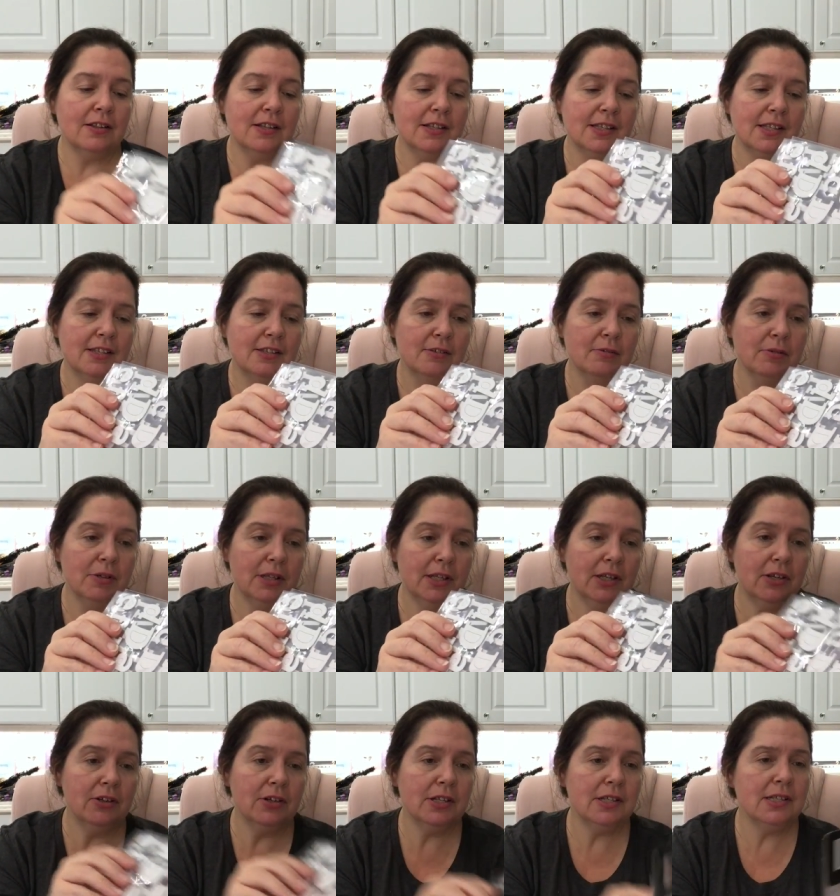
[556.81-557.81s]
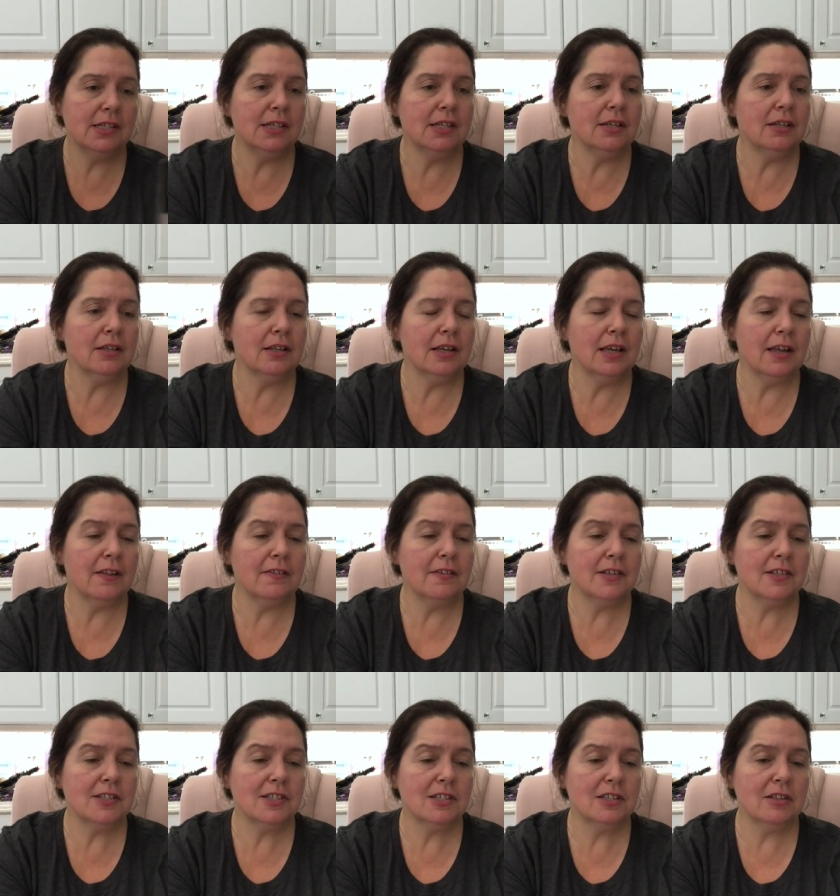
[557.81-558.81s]
This is a really good deal. You get
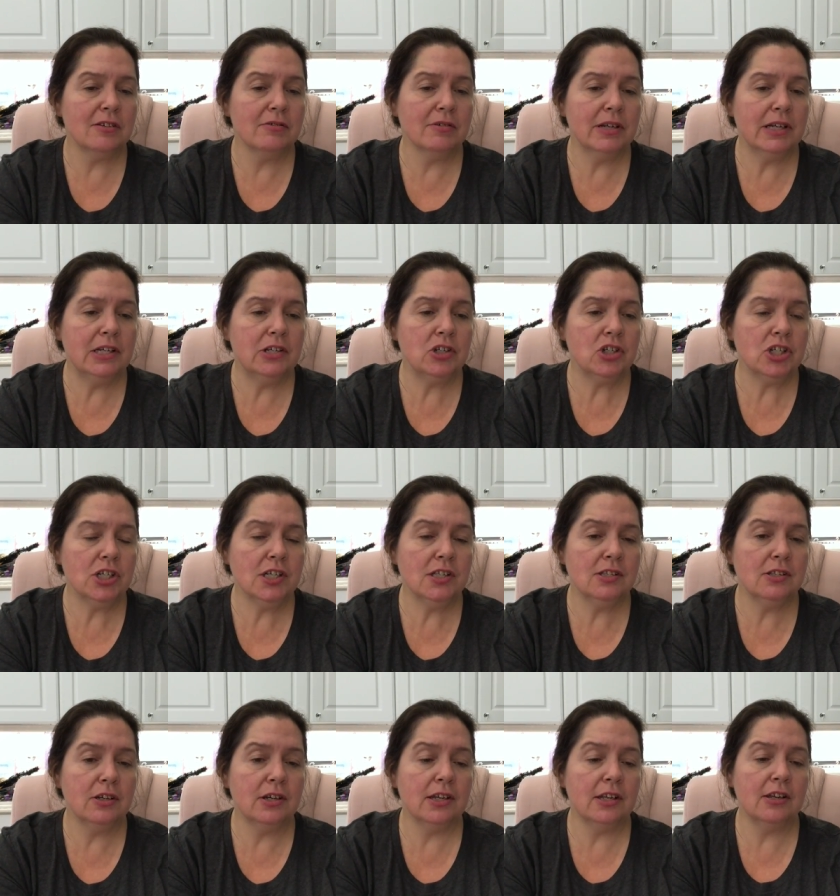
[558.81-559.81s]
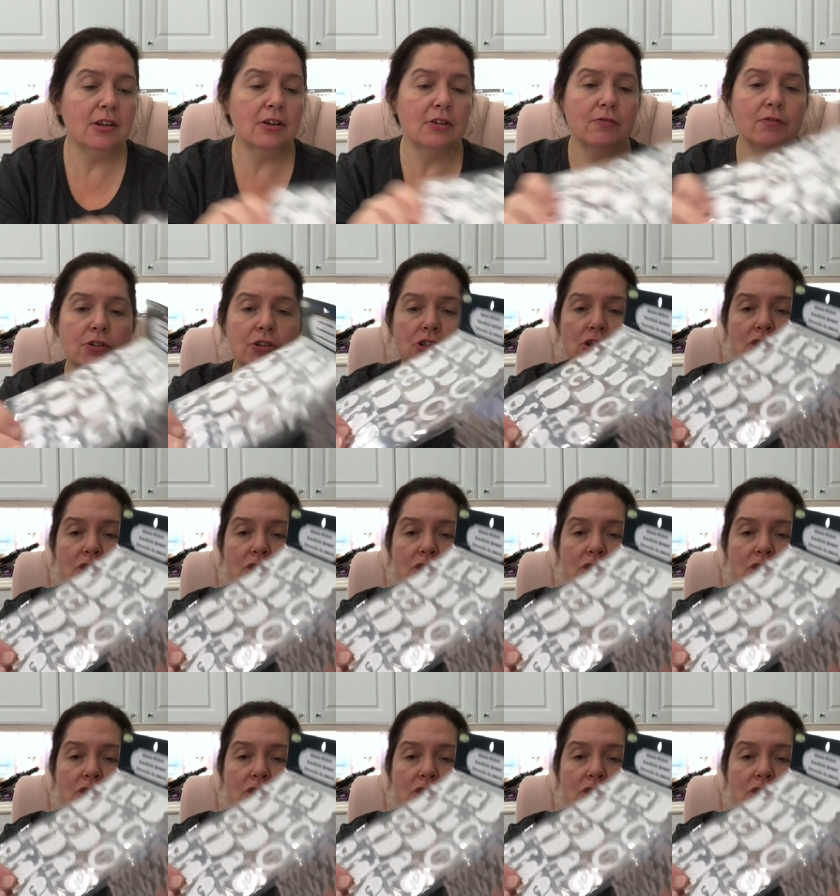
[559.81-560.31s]
these three sheets on here for